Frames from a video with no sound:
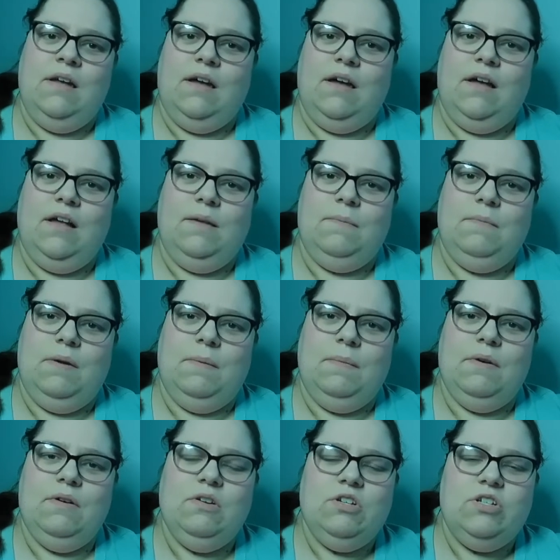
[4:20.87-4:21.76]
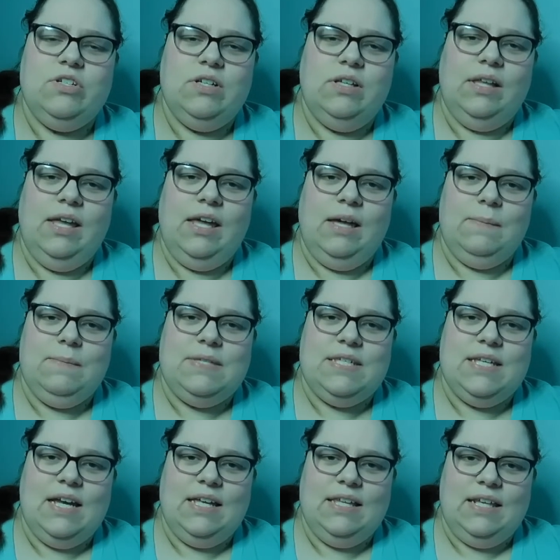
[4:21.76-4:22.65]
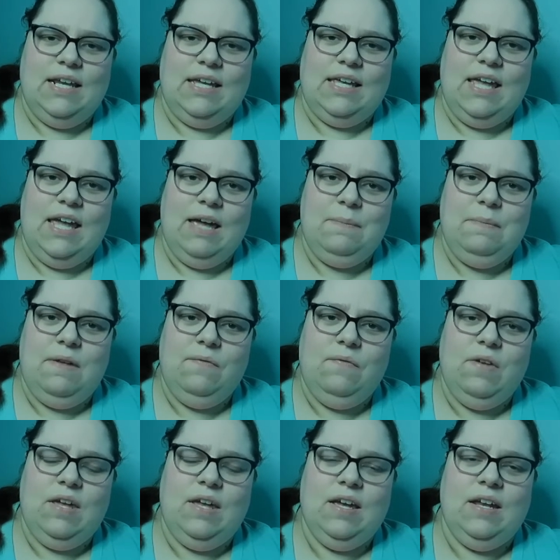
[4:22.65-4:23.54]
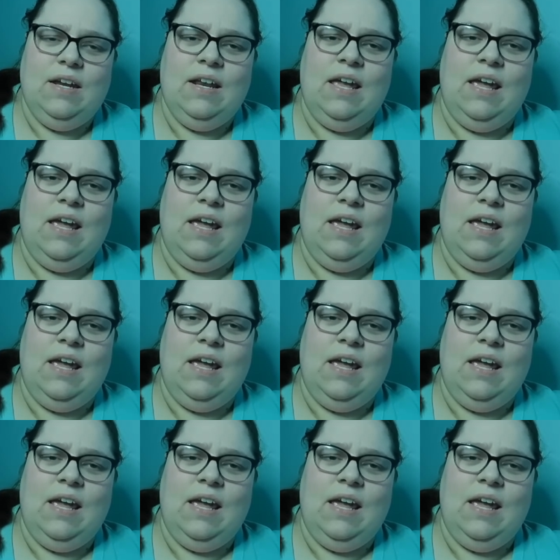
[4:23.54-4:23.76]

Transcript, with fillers: Um, emotionally, I'm sad that I can't be vegan,